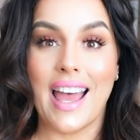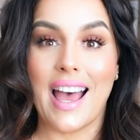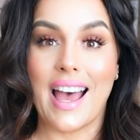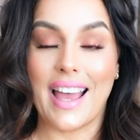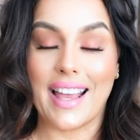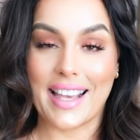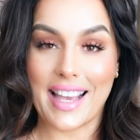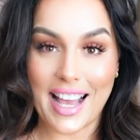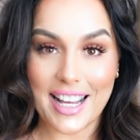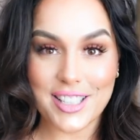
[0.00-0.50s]

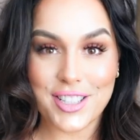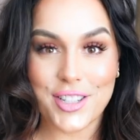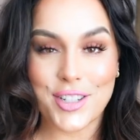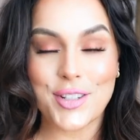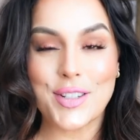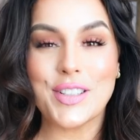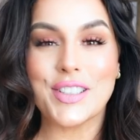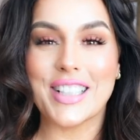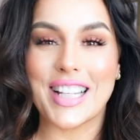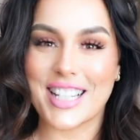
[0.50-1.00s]
I got
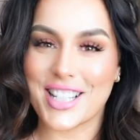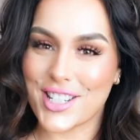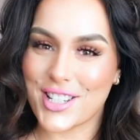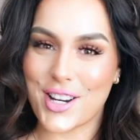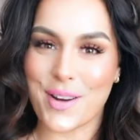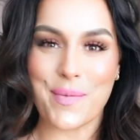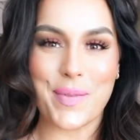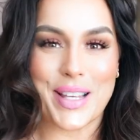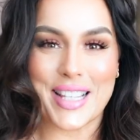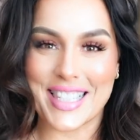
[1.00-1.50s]
you. Let's
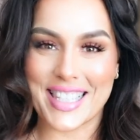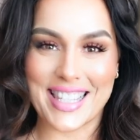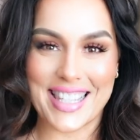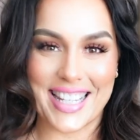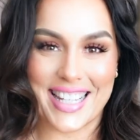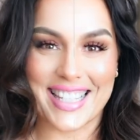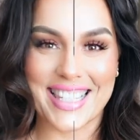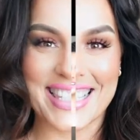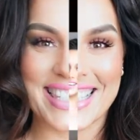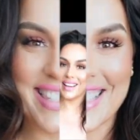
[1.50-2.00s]
jump into
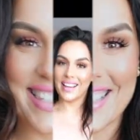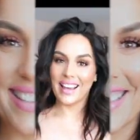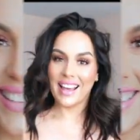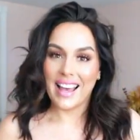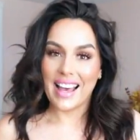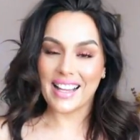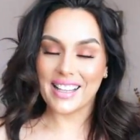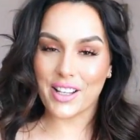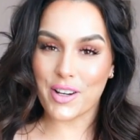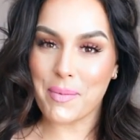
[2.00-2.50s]
this.
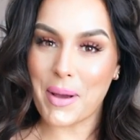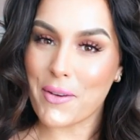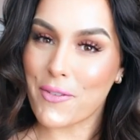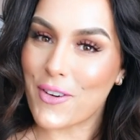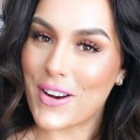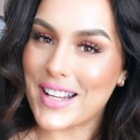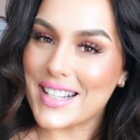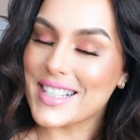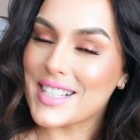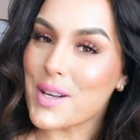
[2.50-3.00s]
Hello my
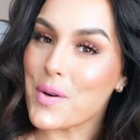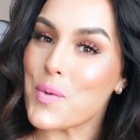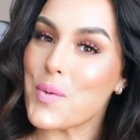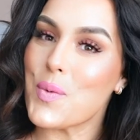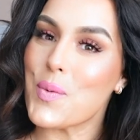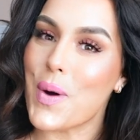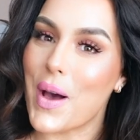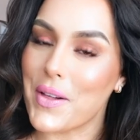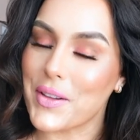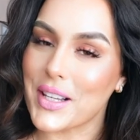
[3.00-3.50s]
friends,
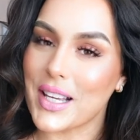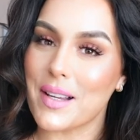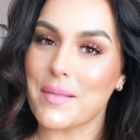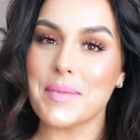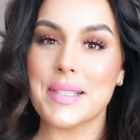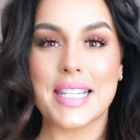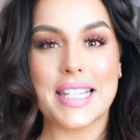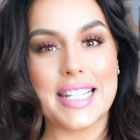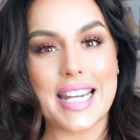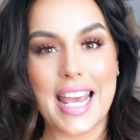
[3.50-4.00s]
welcome.
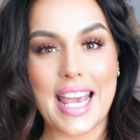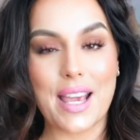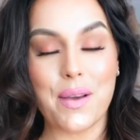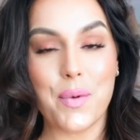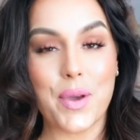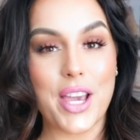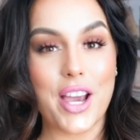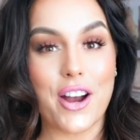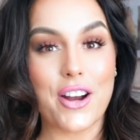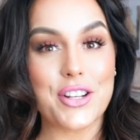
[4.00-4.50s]
Today
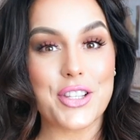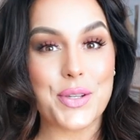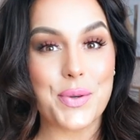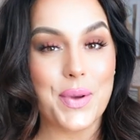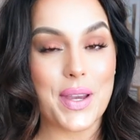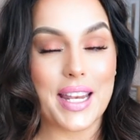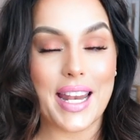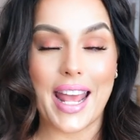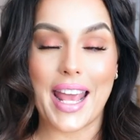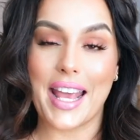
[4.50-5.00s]
we are
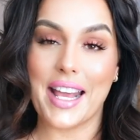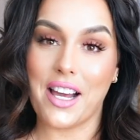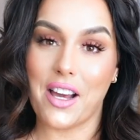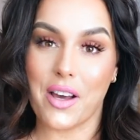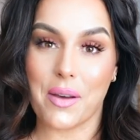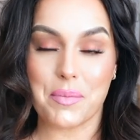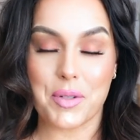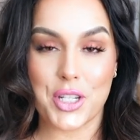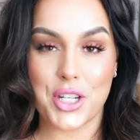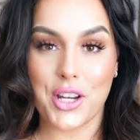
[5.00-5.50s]
doing a
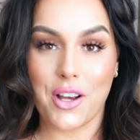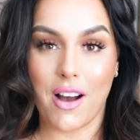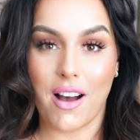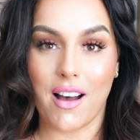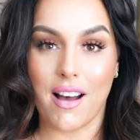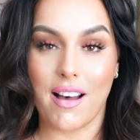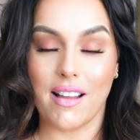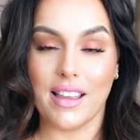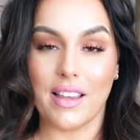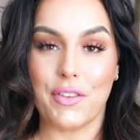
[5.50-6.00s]
Cupshe
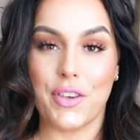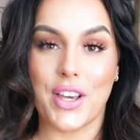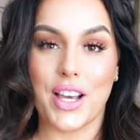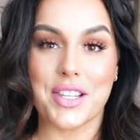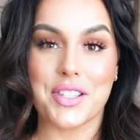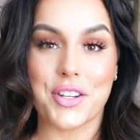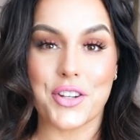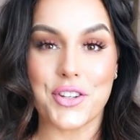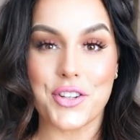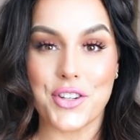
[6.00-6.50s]
haul. If you
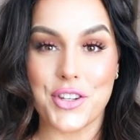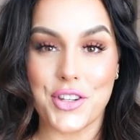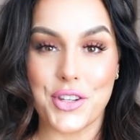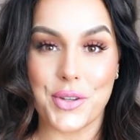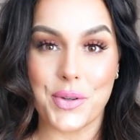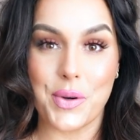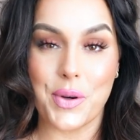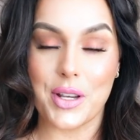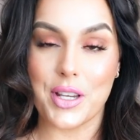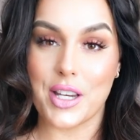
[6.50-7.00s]
guys are
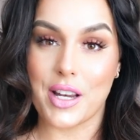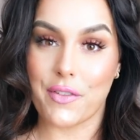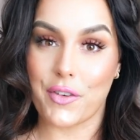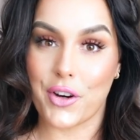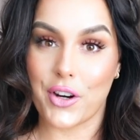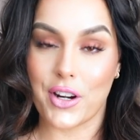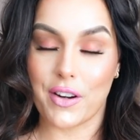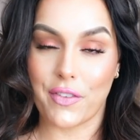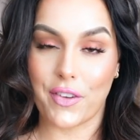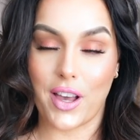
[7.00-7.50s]
new and you never
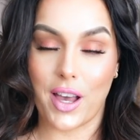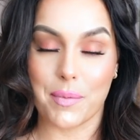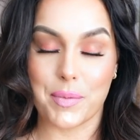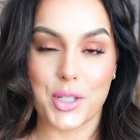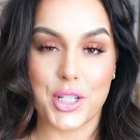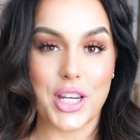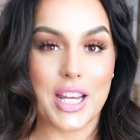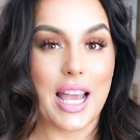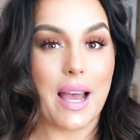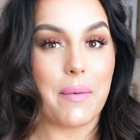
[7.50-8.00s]
heard of
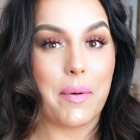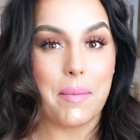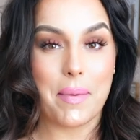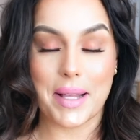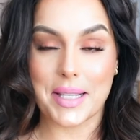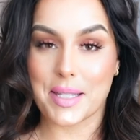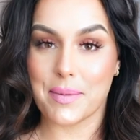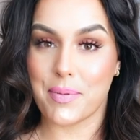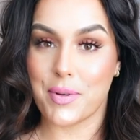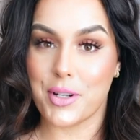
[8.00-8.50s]
Cupshe, I'm
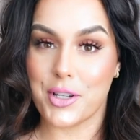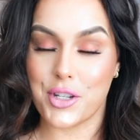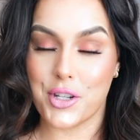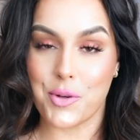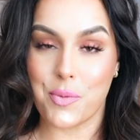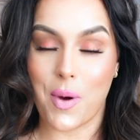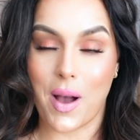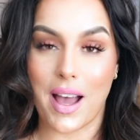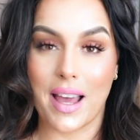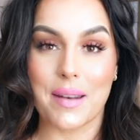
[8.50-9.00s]
about to put
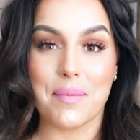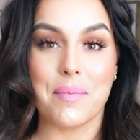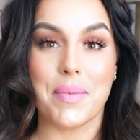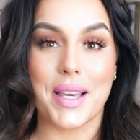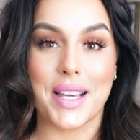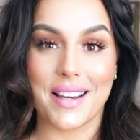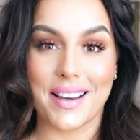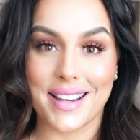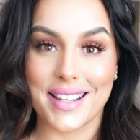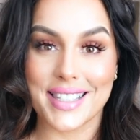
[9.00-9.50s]
you on
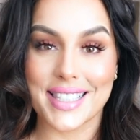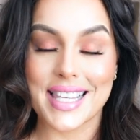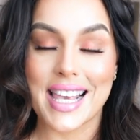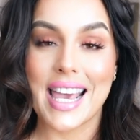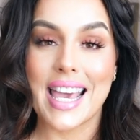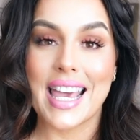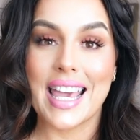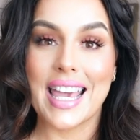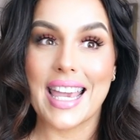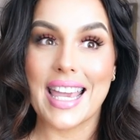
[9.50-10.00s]
because
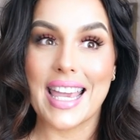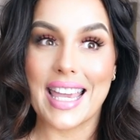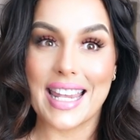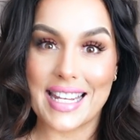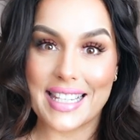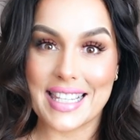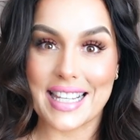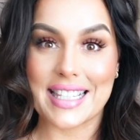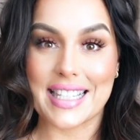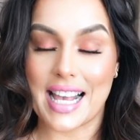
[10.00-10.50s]
it
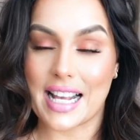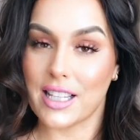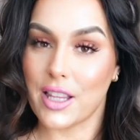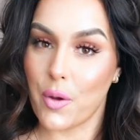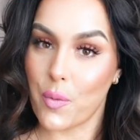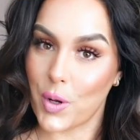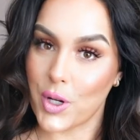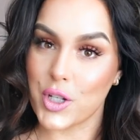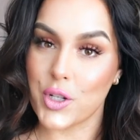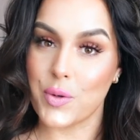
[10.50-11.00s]
is exactly
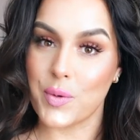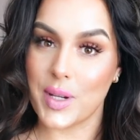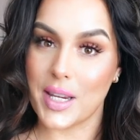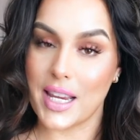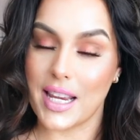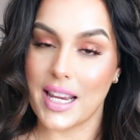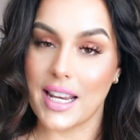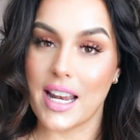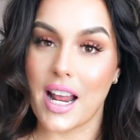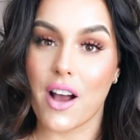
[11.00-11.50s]
what you
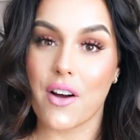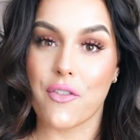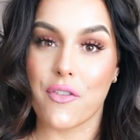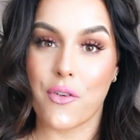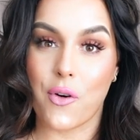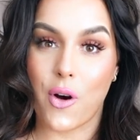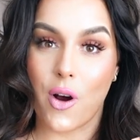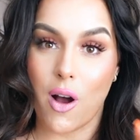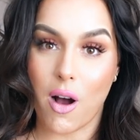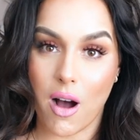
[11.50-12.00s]
need
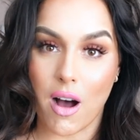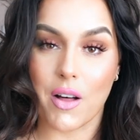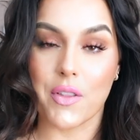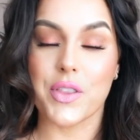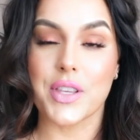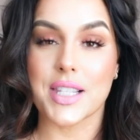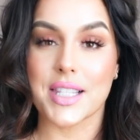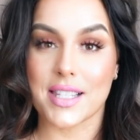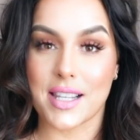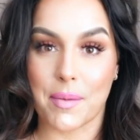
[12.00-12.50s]
for all
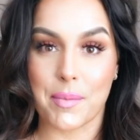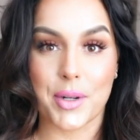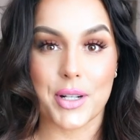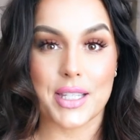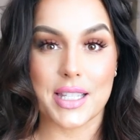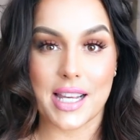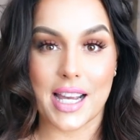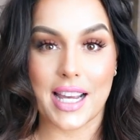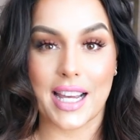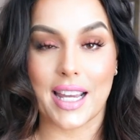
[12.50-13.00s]
the
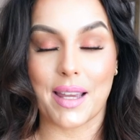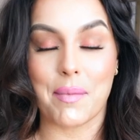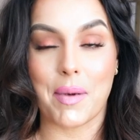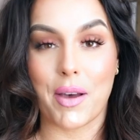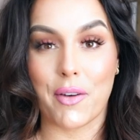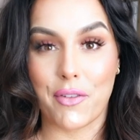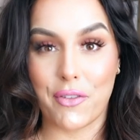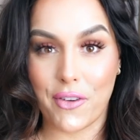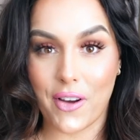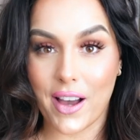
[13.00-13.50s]
summertime
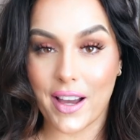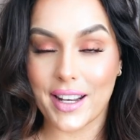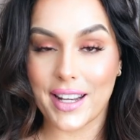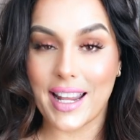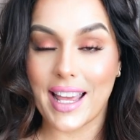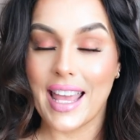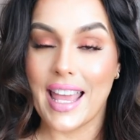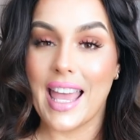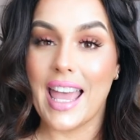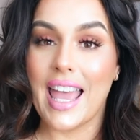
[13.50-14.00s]
fun.
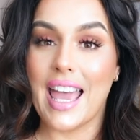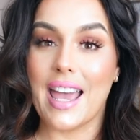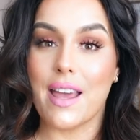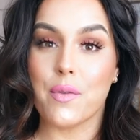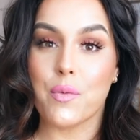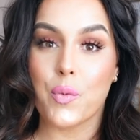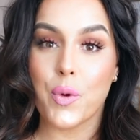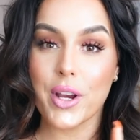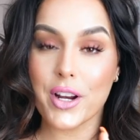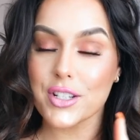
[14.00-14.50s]

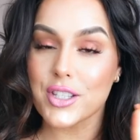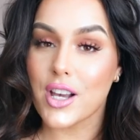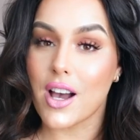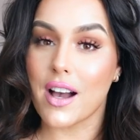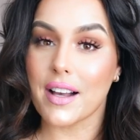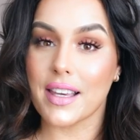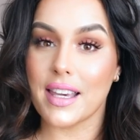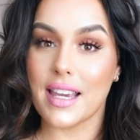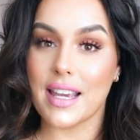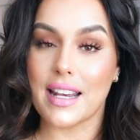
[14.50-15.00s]
And we are
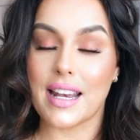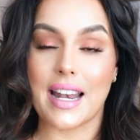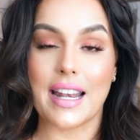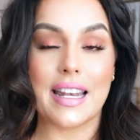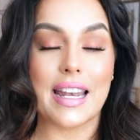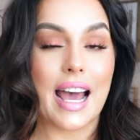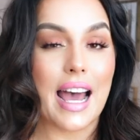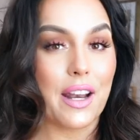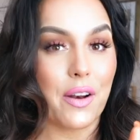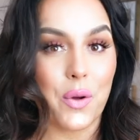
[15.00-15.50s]
talking
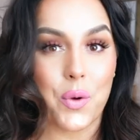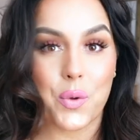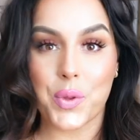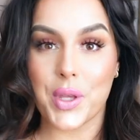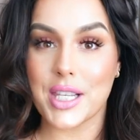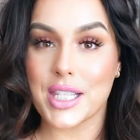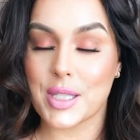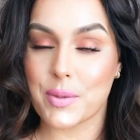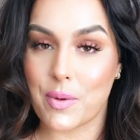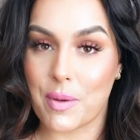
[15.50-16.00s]
not
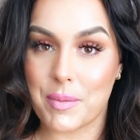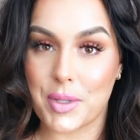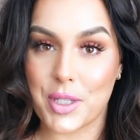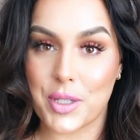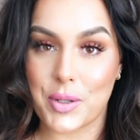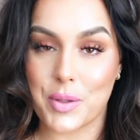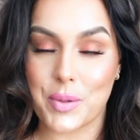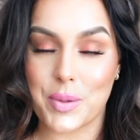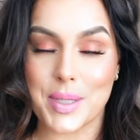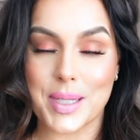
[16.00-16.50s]
only
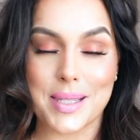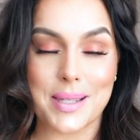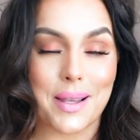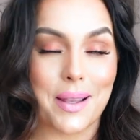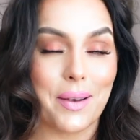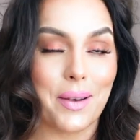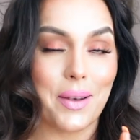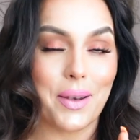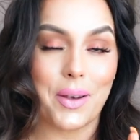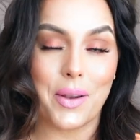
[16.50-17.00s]
swimsuits,
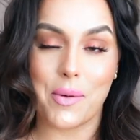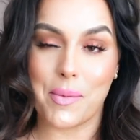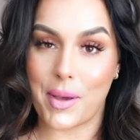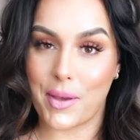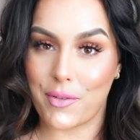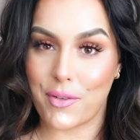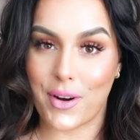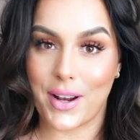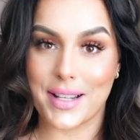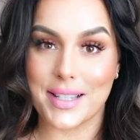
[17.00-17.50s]
no my
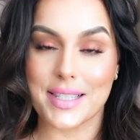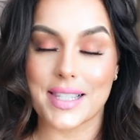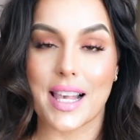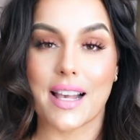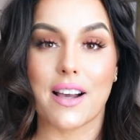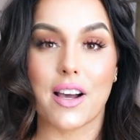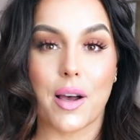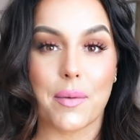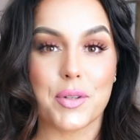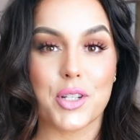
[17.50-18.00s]
friends,
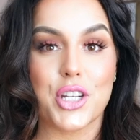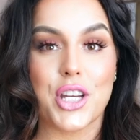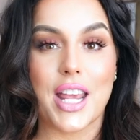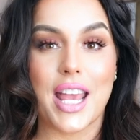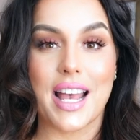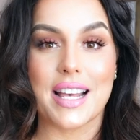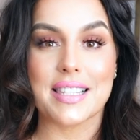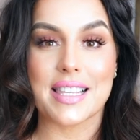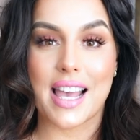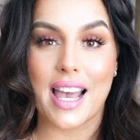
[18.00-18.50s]
Cupshe
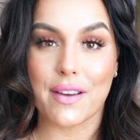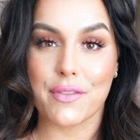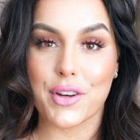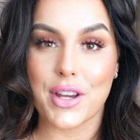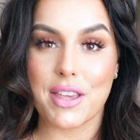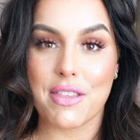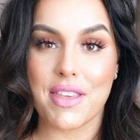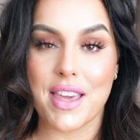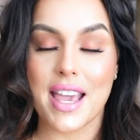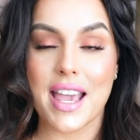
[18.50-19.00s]
has
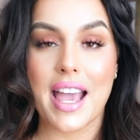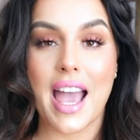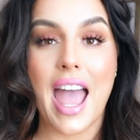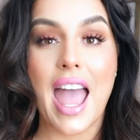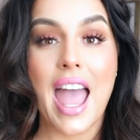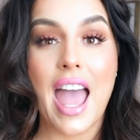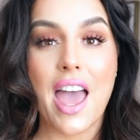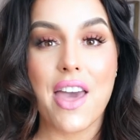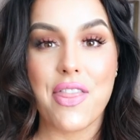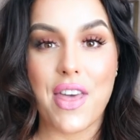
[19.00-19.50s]
everything
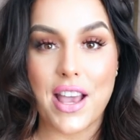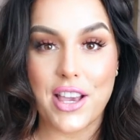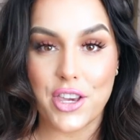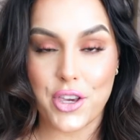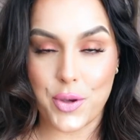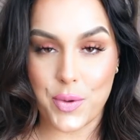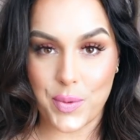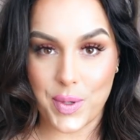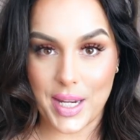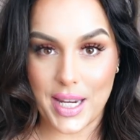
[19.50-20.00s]
that
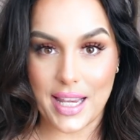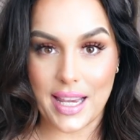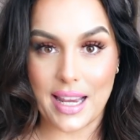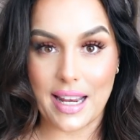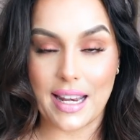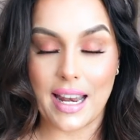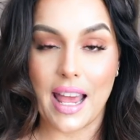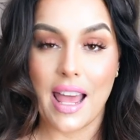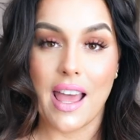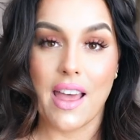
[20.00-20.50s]
you
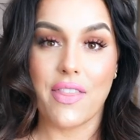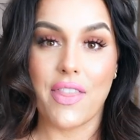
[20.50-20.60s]
need.